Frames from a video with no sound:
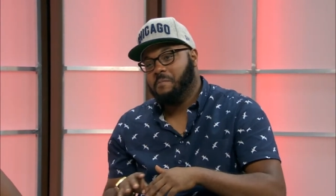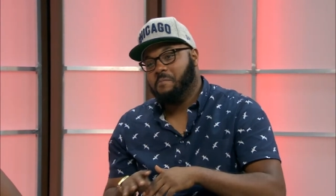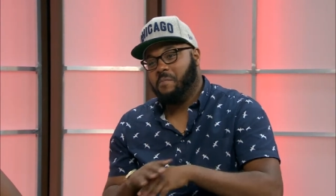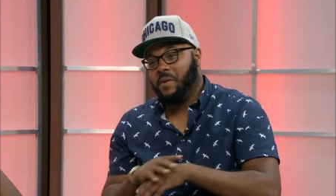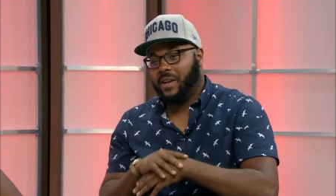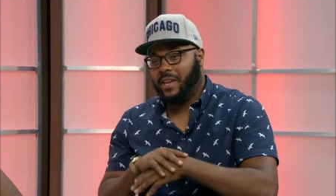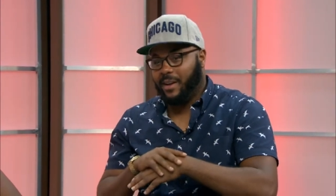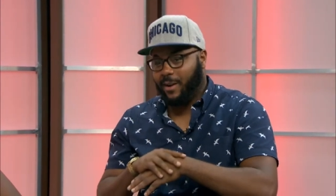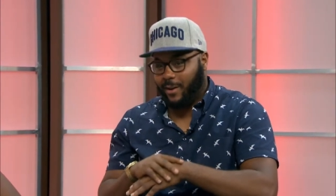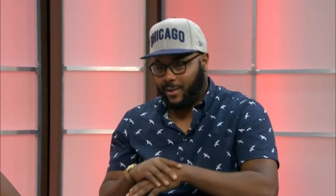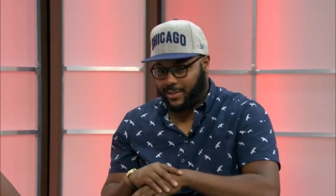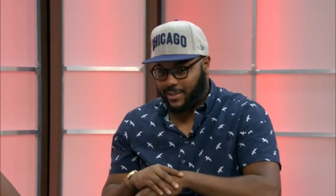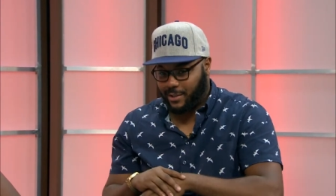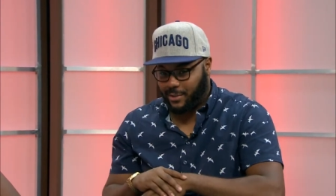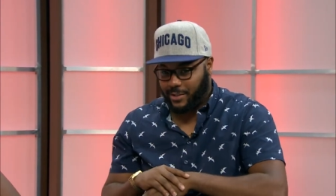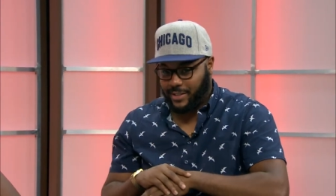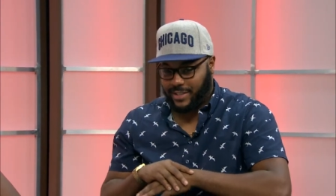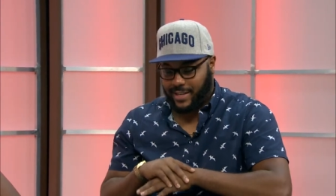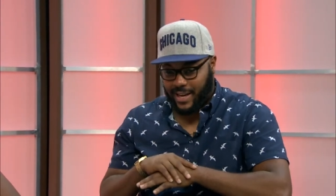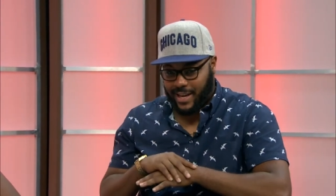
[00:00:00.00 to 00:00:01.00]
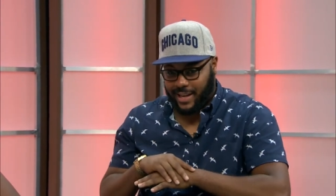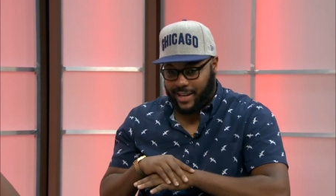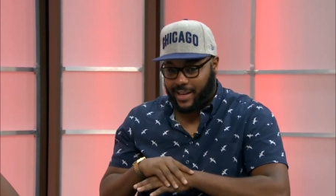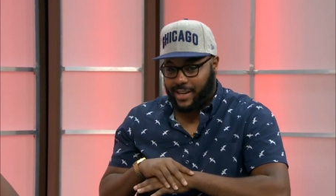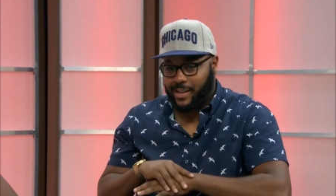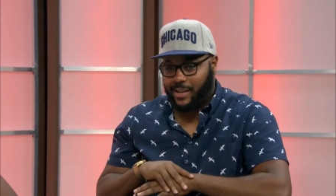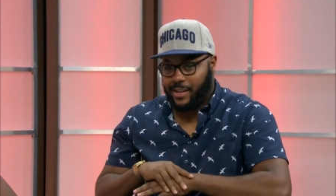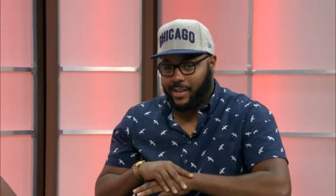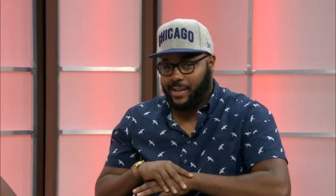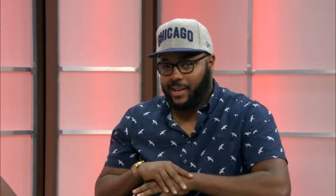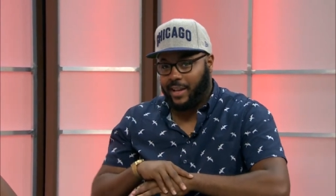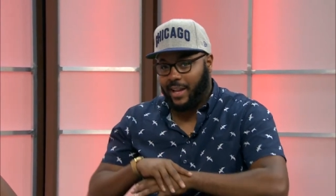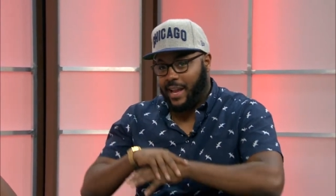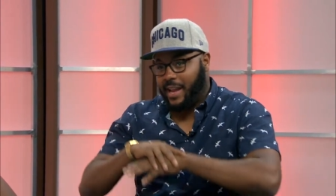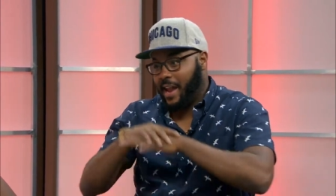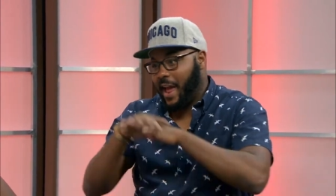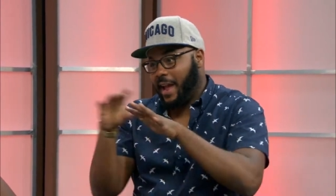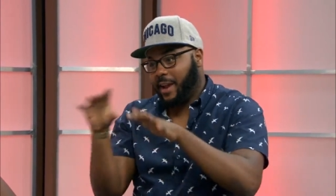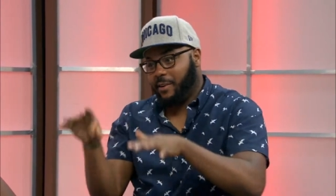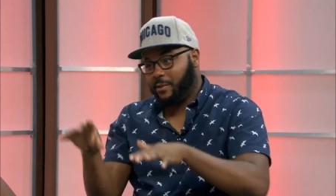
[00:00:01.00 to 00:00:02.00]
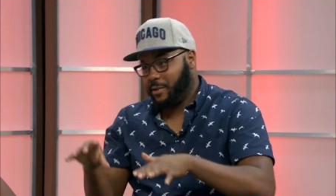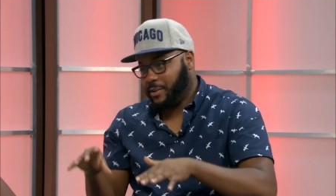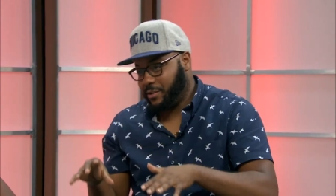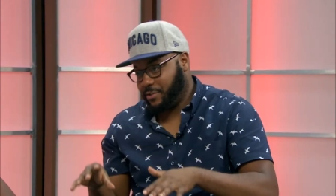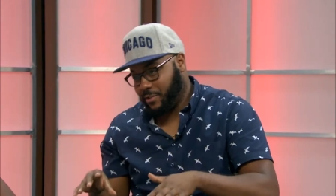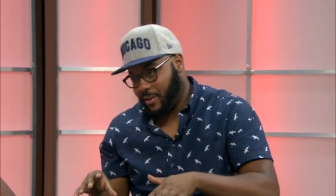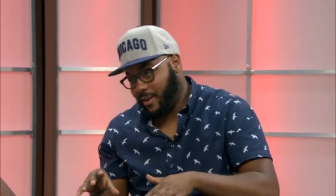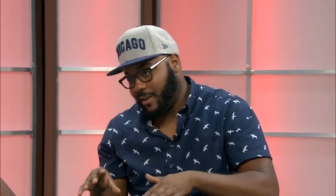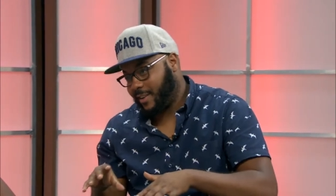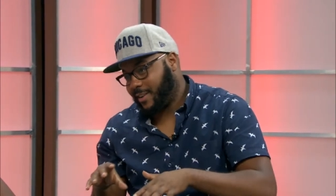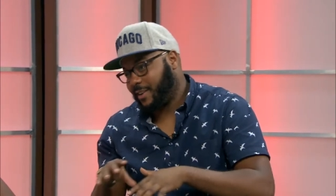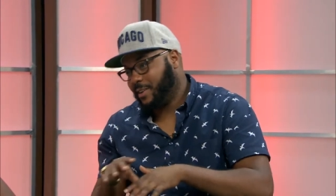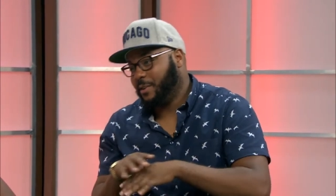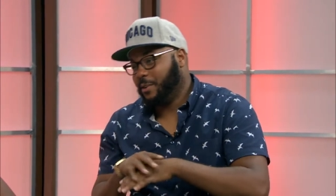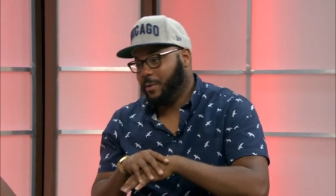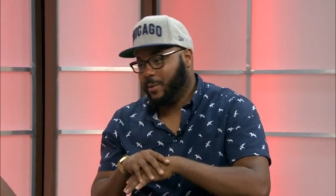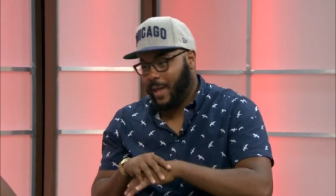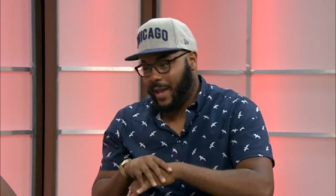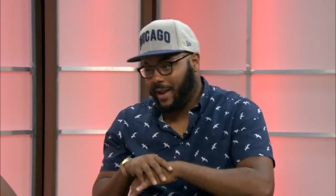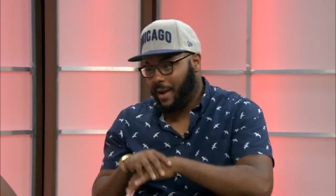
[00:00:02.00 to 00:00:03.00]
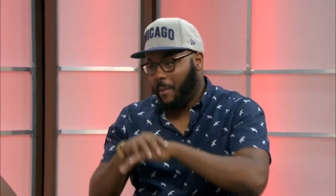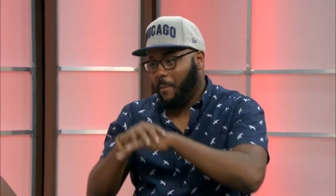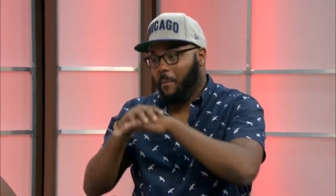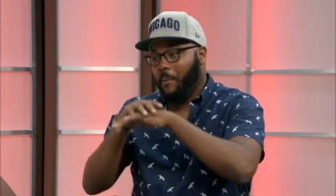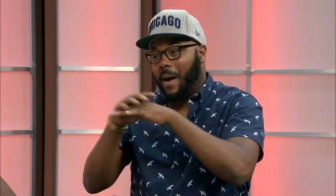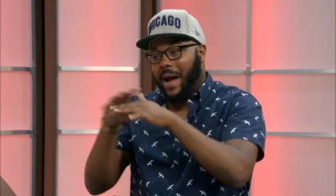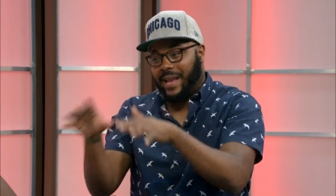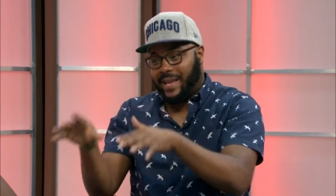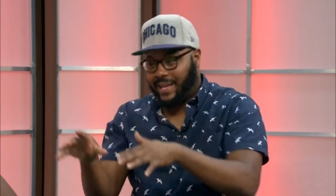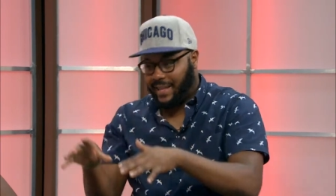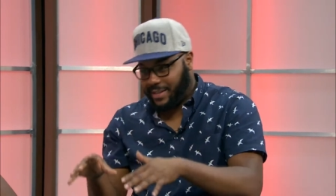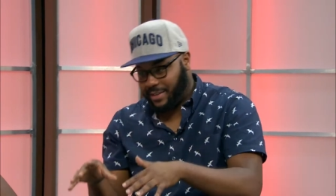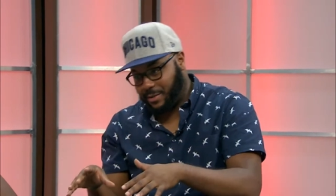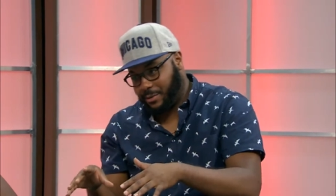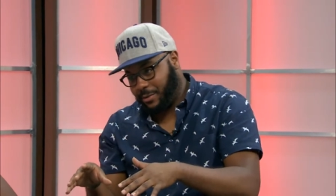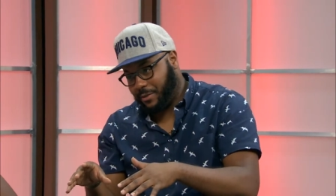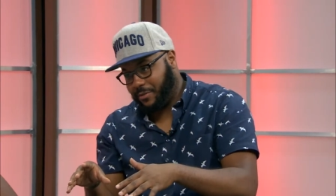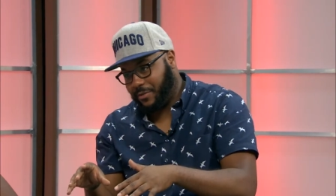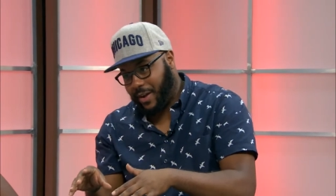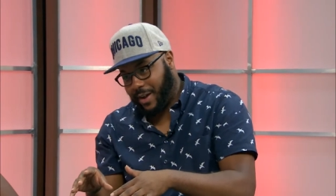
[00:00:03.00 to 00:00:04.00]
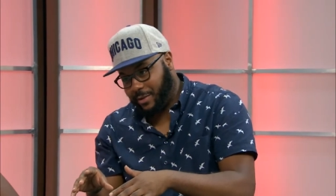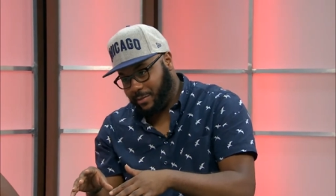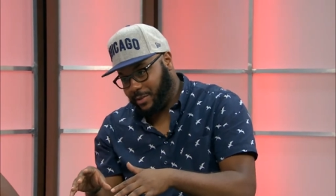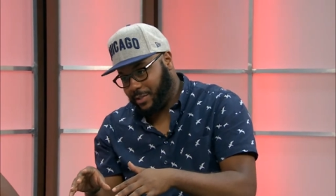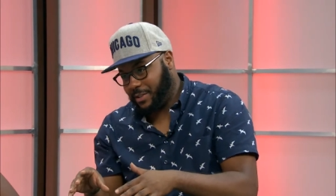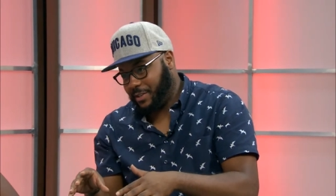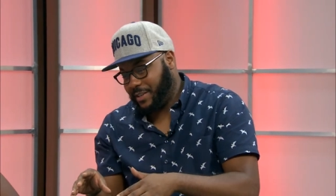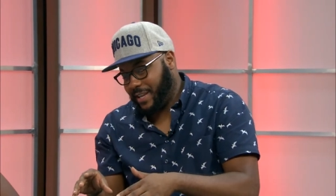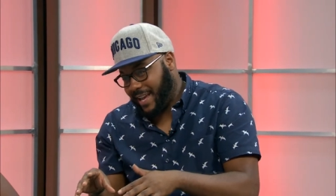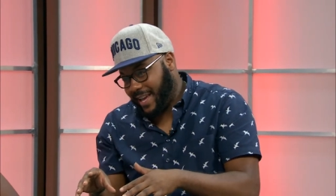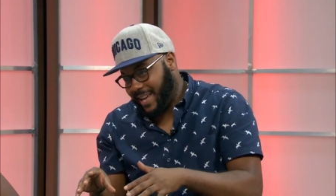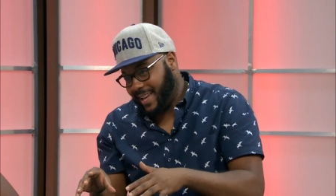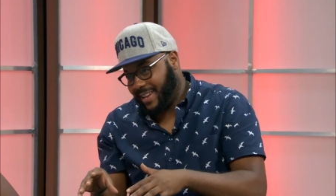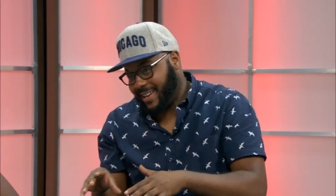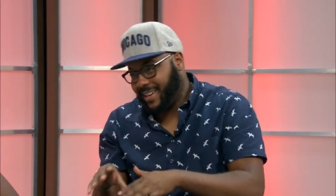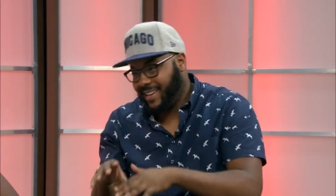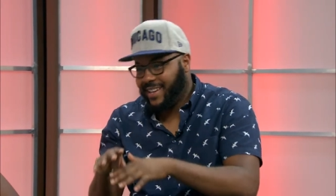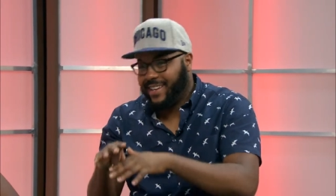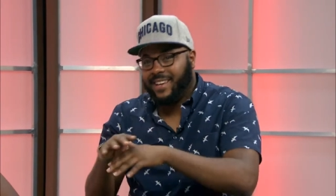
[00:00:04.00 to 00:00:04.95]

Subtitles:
but he also is like an angry drunk who like might get into a fight with your dad